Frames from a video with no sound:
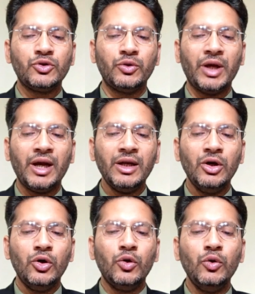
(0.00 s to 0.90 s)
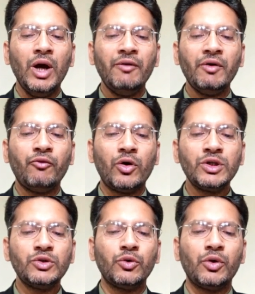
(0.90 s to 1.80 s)
so that whoever
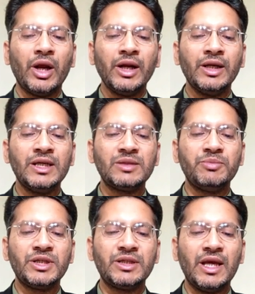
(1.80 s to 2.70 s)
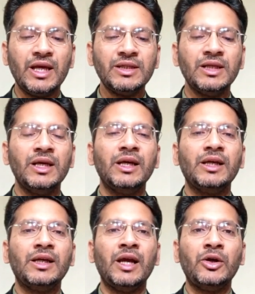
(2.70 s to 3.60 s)
wants to correct his mistakes
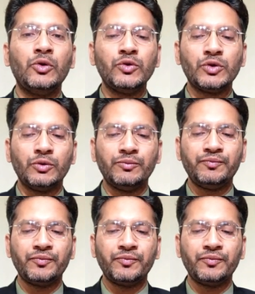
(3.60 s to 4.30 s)
can do so.